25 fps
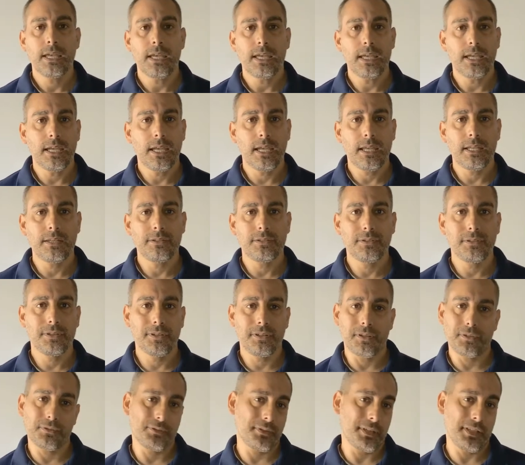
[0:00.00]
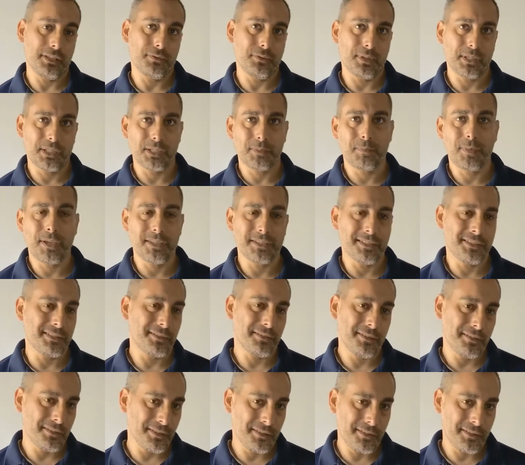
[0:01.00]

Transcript: And you can also get direct deposit. So